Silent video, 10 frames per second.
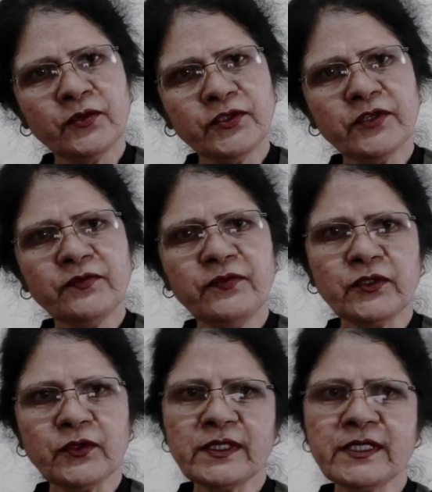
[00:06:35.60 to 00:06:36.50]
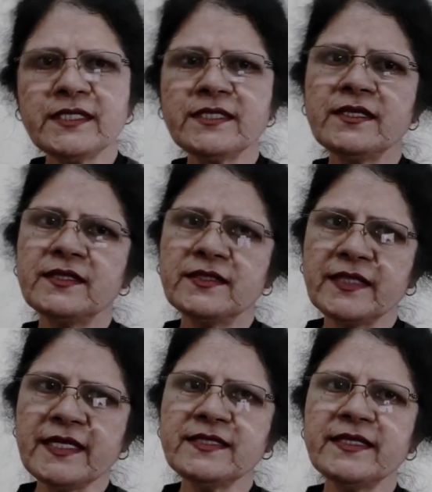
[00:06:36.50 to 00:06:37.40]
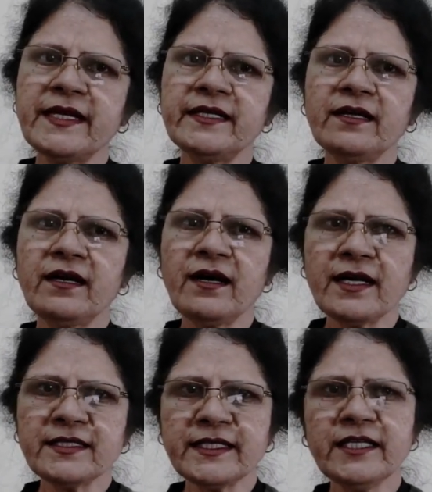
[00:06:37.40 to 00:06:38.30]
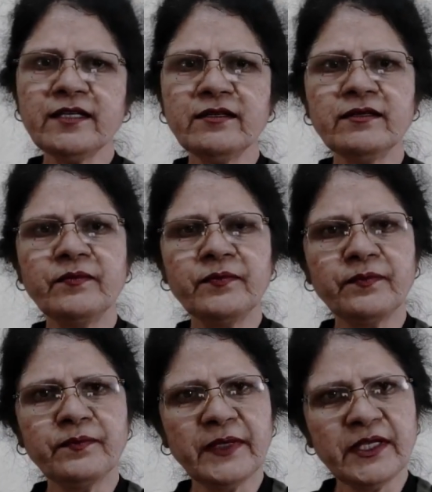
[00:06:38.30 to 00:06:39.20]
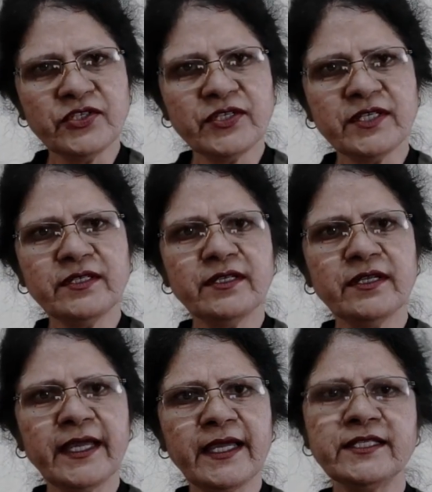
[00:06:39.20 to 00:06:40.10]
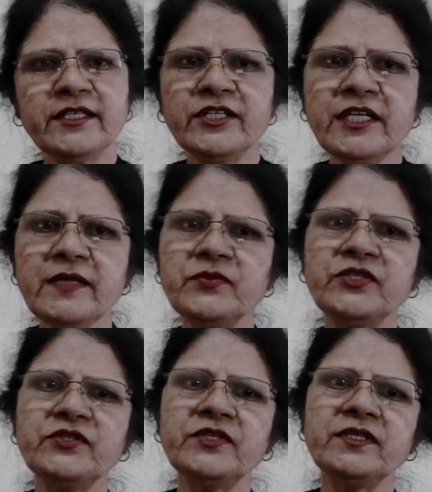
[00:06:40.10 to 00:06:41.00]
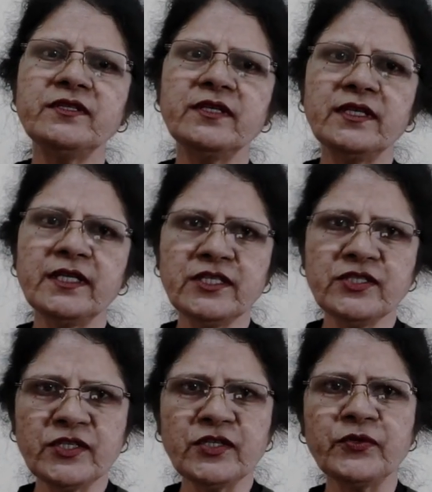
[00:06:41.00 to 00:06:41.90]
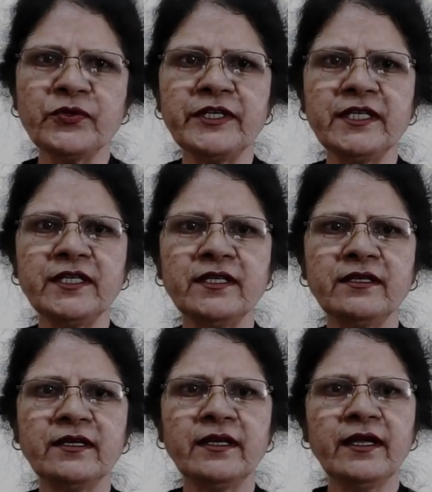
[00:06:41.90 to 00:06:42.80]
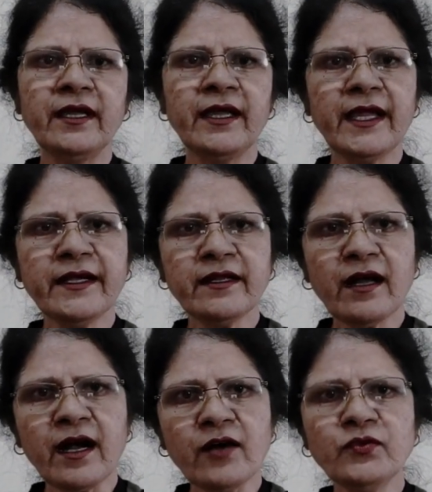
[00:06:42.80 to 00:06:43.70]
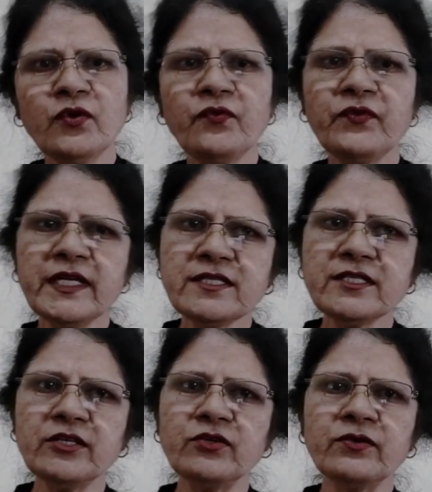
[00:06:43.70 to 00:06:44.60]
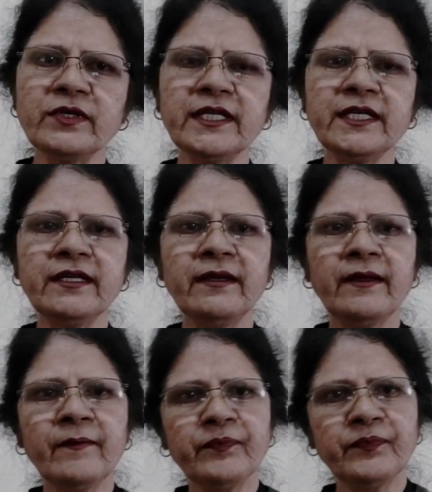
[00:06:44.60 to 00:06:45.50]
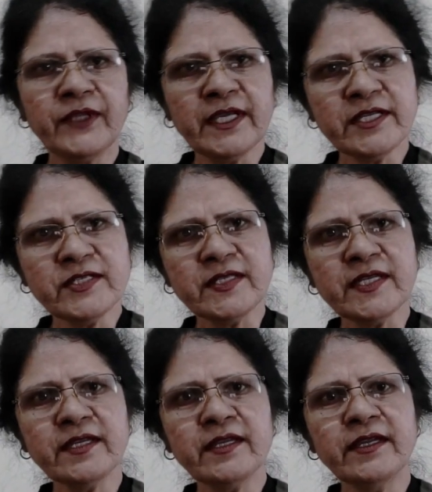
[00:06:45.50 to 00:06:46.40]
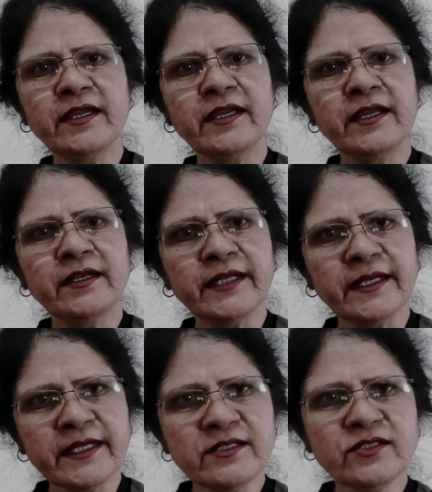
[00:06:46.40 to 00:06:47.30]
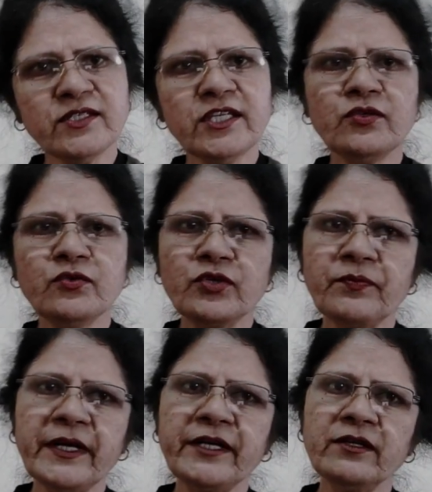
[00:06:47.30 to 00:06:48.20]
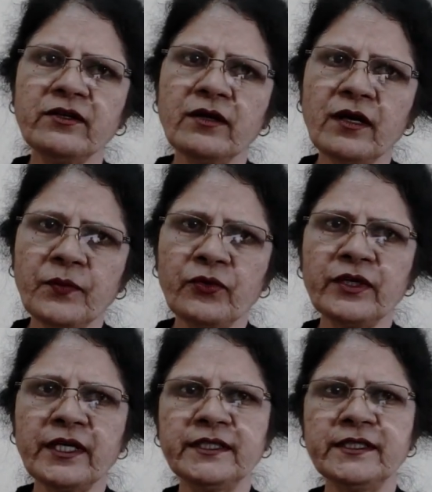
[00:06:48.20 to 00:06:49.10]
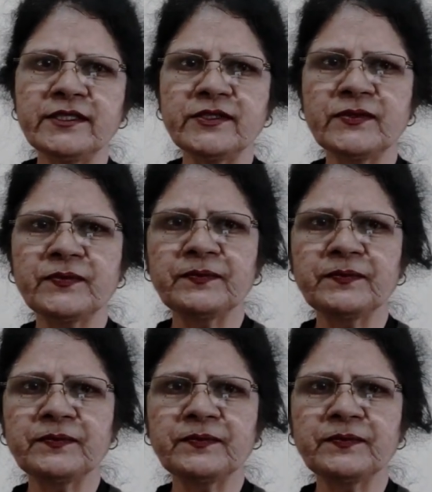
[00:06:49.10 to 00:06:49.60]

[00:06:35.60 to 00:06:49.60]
Dr. Vitholcus says that arsenic patient has a deep-seated insecurity, and out of insecurity there is a tendency to depend upon others.